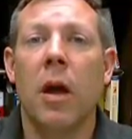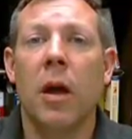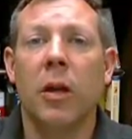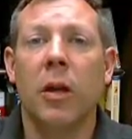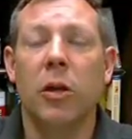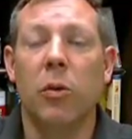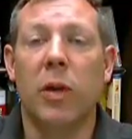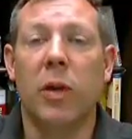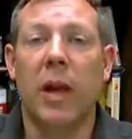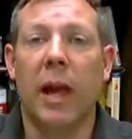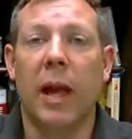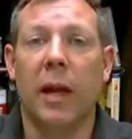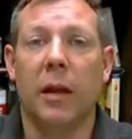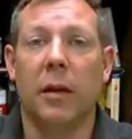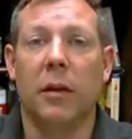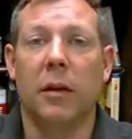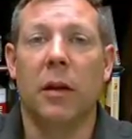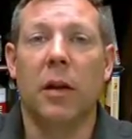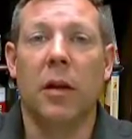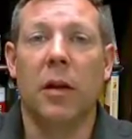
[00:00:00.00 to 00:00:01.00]
You
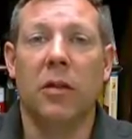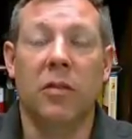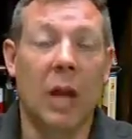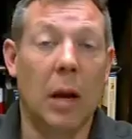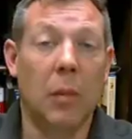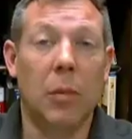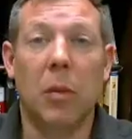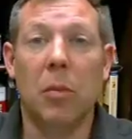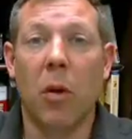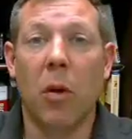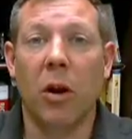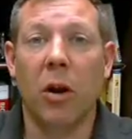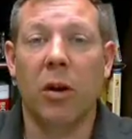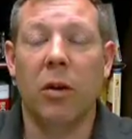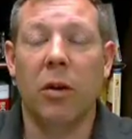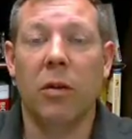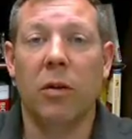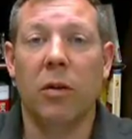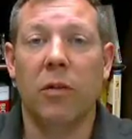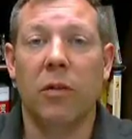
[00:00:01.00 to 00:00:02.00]
can double
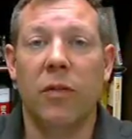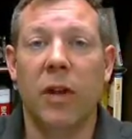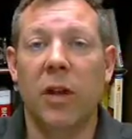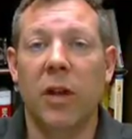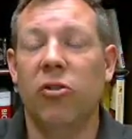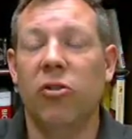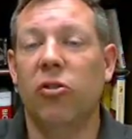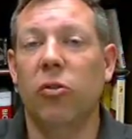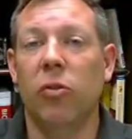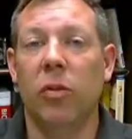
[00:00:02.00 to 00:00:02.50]
mark fish.